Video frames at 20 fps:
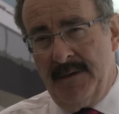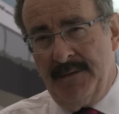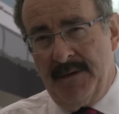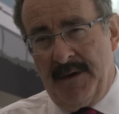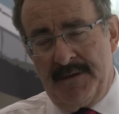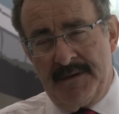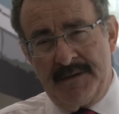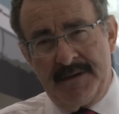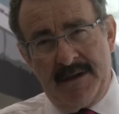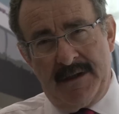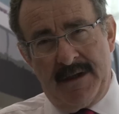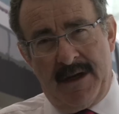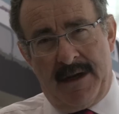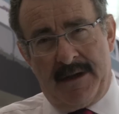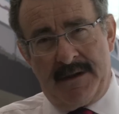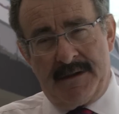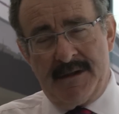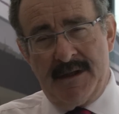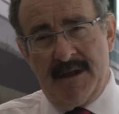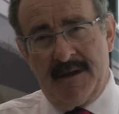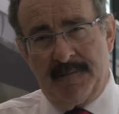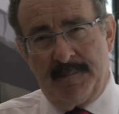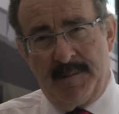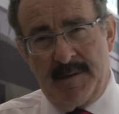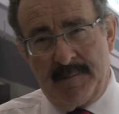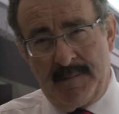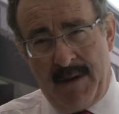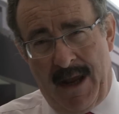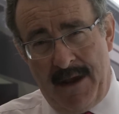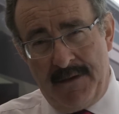not the DNA itself,
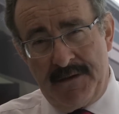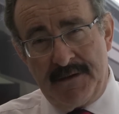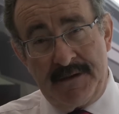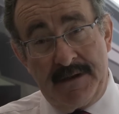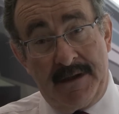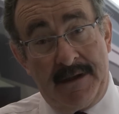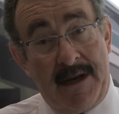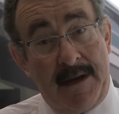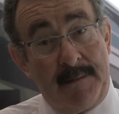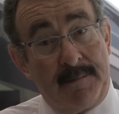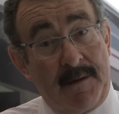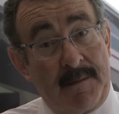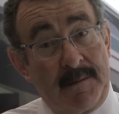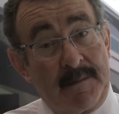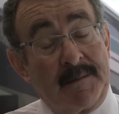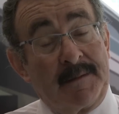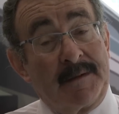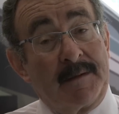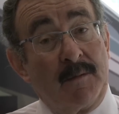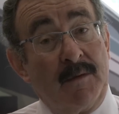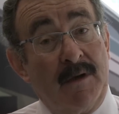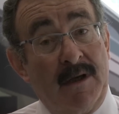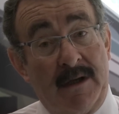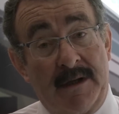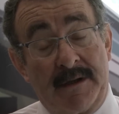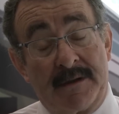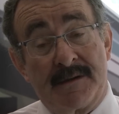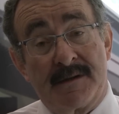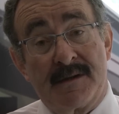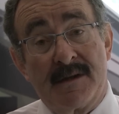but how the DNA probably
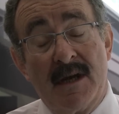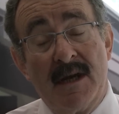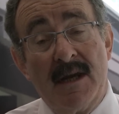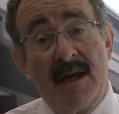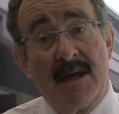works.